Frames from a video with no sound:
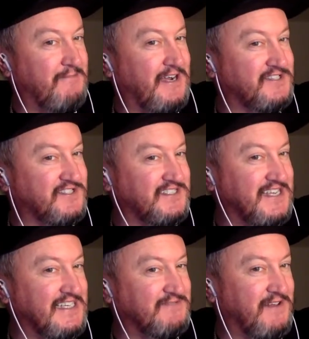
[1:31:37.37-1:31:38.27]
Patrick's
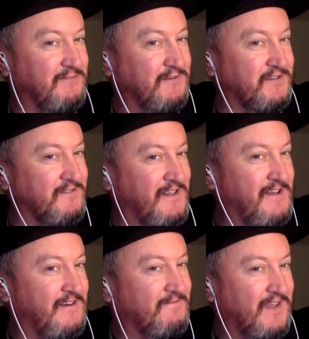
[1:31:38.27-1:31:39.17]
Day as well, but
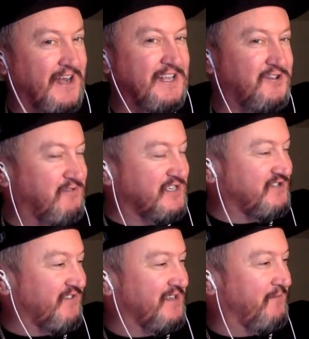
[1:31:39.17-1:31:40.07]
I didn't do much
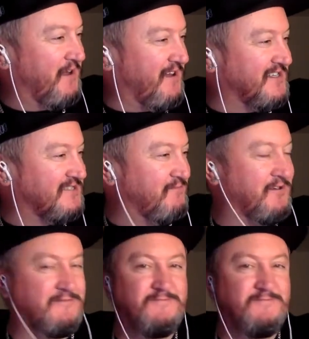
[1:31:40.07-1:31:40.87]
for it, to be honest, but